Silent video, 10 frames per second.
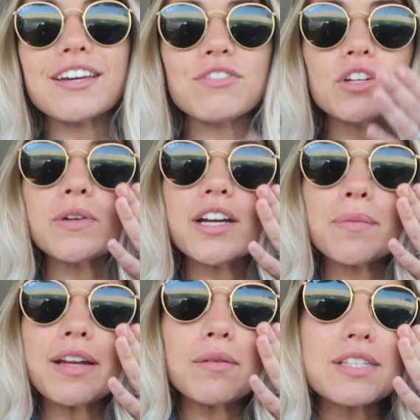If you're new here,
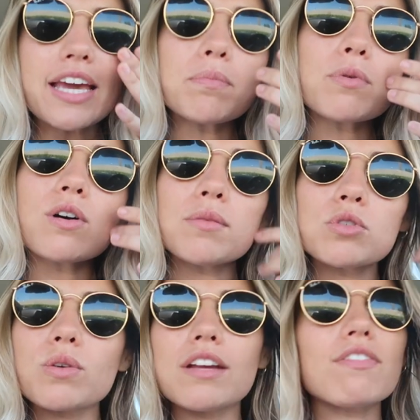my name's April. I'm a
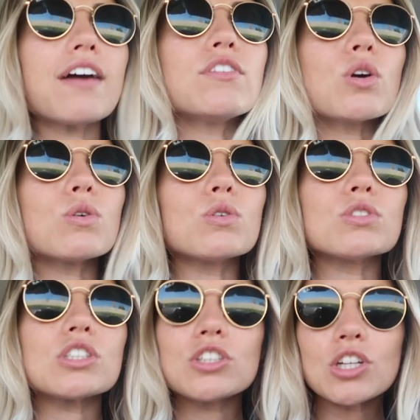
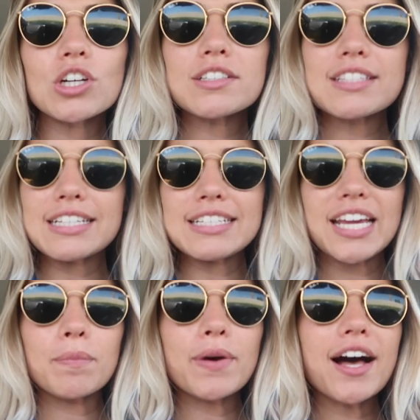25-year-old nurse in Tampa,